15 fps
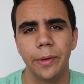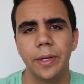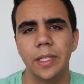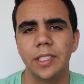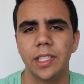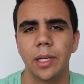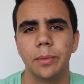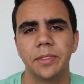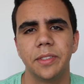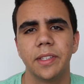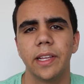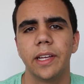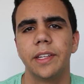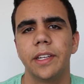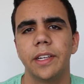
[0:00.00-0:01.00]
reason I was in
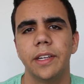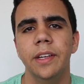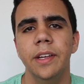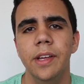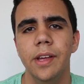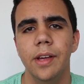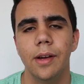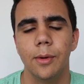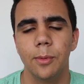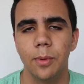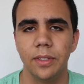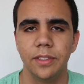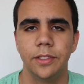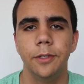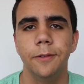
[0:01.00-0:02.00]
London
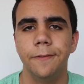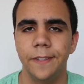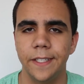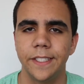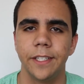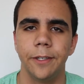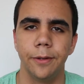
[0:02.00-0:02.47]
was to visit